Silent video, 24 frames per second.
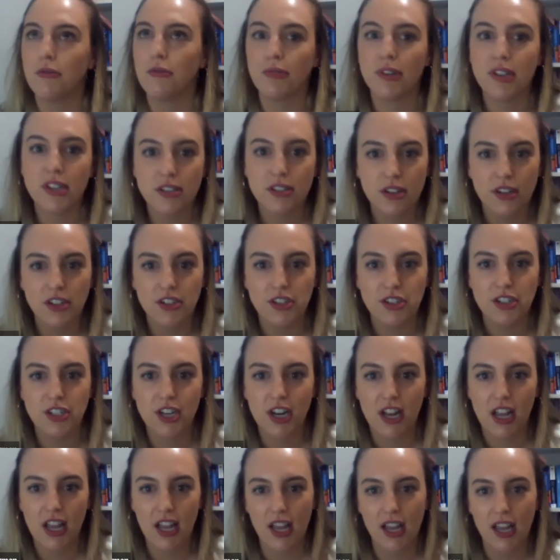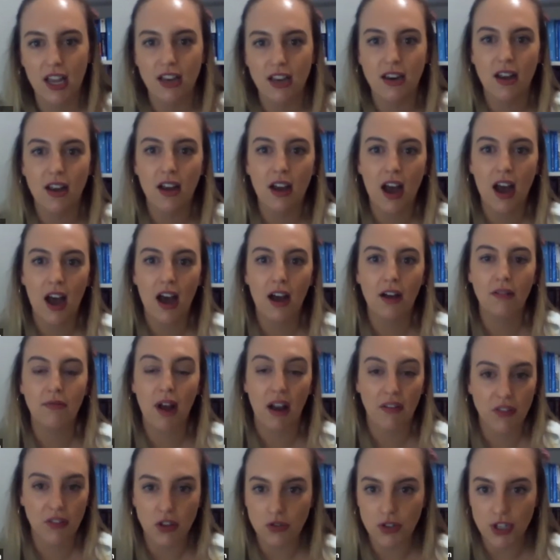research in
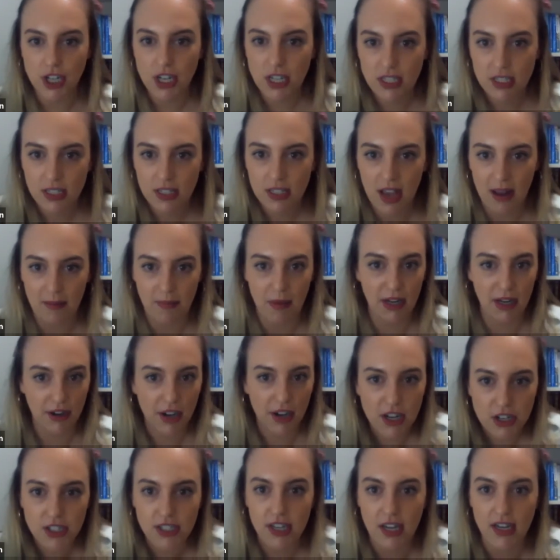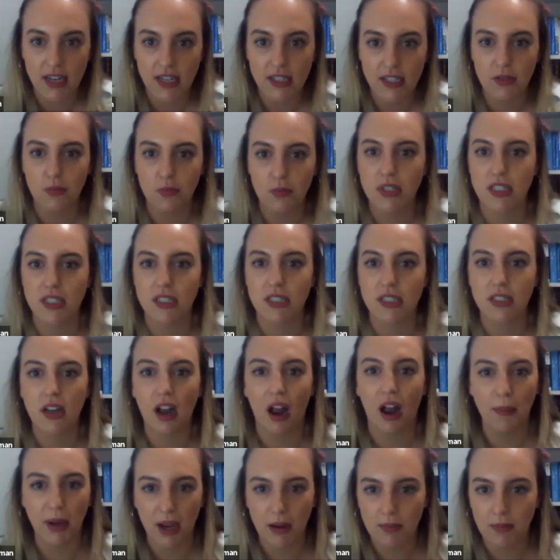refugees and migration studies was
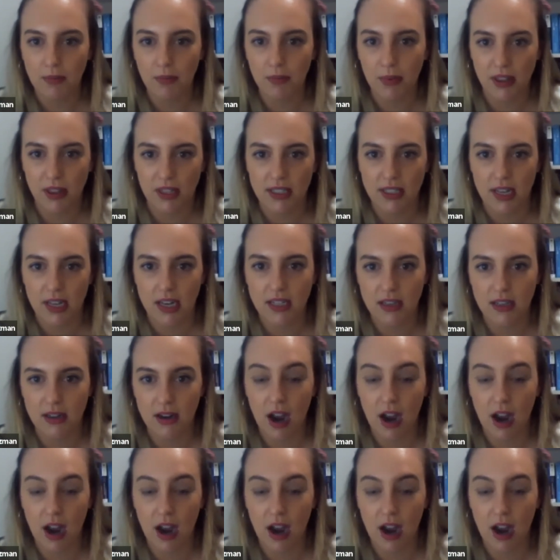coming up with this